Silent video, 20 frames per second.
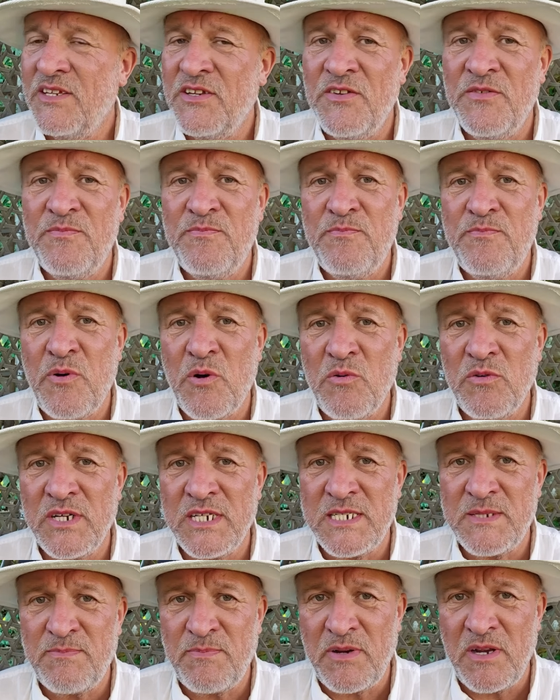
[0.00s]
you've bought
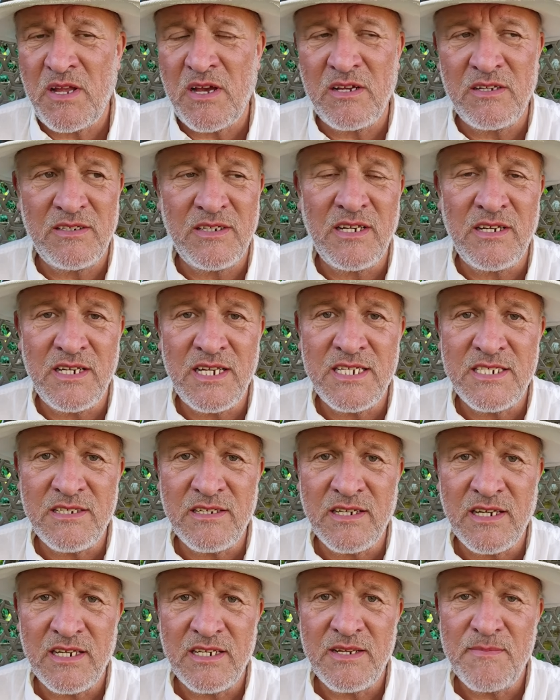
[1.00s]
this plant, at
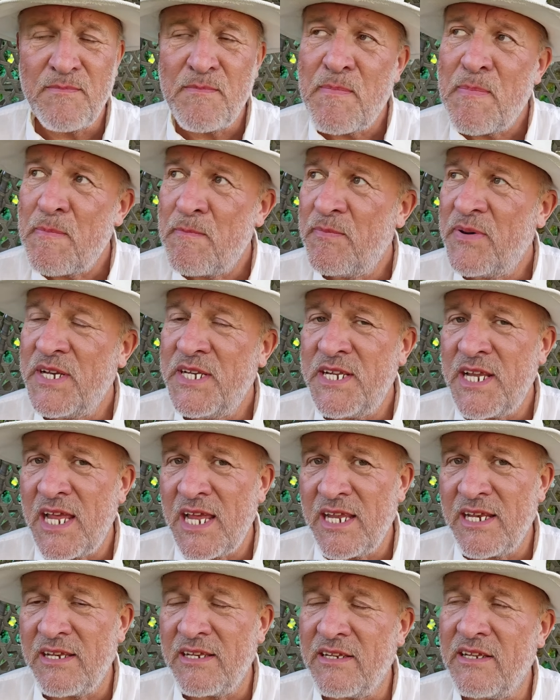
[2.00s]
least I'm going to
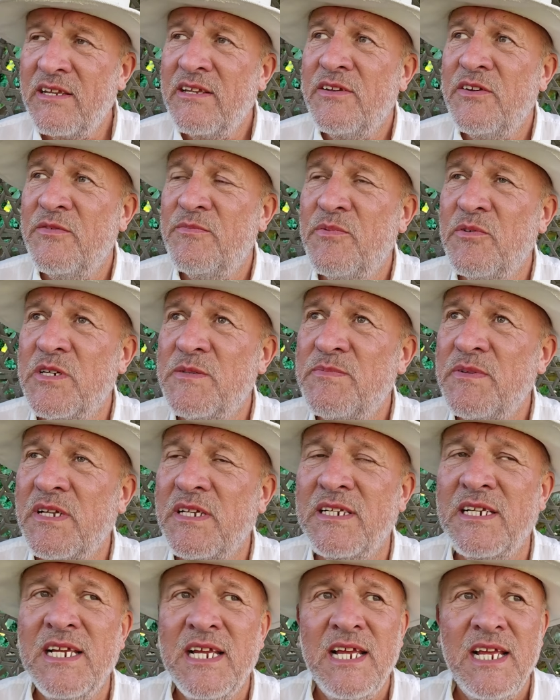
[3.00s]
pretend you've bought this
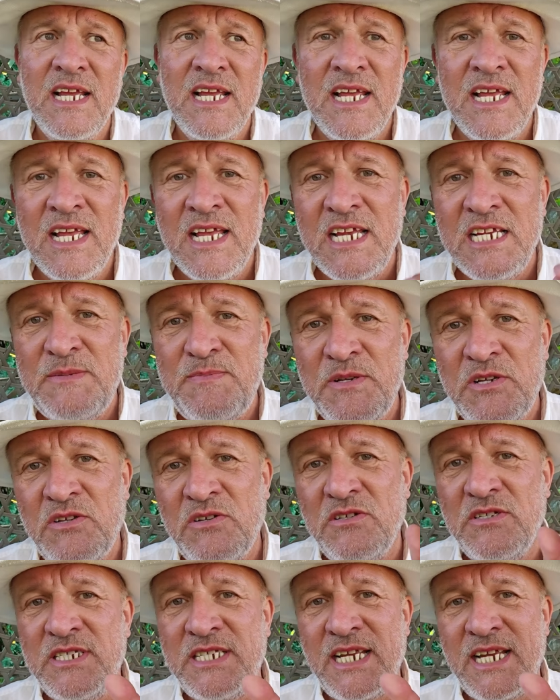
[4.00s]
plant, is
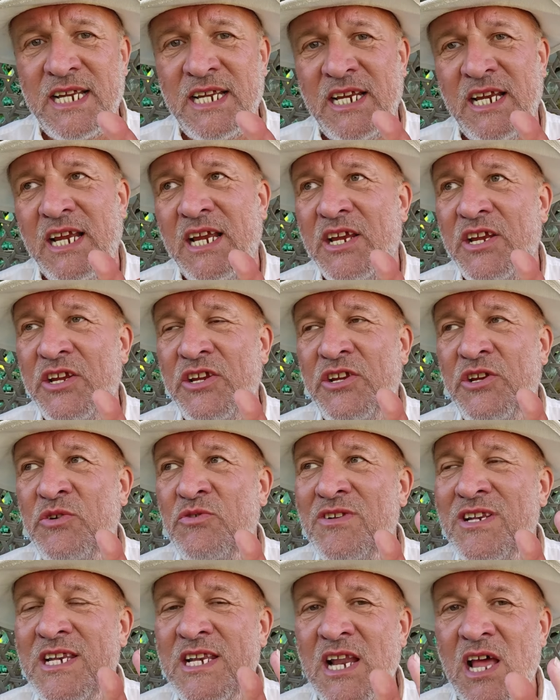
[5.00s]
because
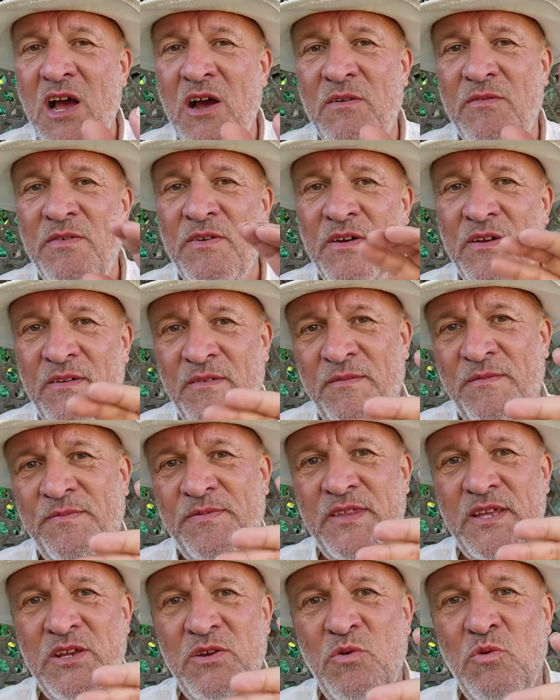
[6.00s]
you love
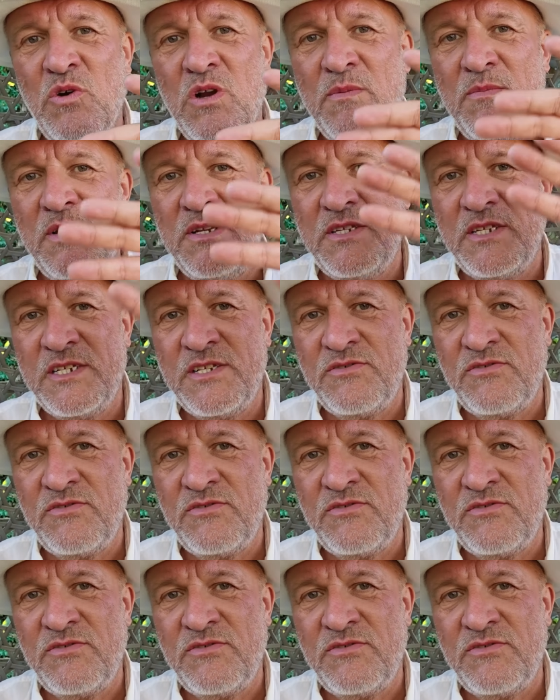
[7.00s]
the ornamental